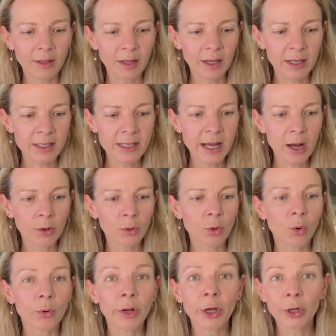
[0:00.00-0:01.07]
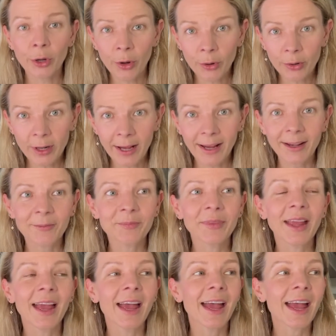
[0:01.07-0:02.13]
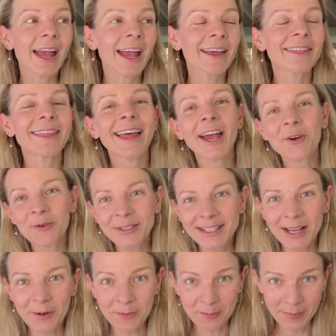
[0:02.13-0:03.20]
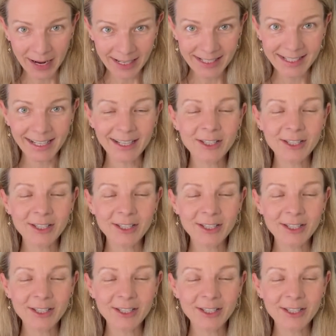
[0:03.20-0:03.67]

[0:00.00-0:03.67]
a town called Hakone, and that was amazing.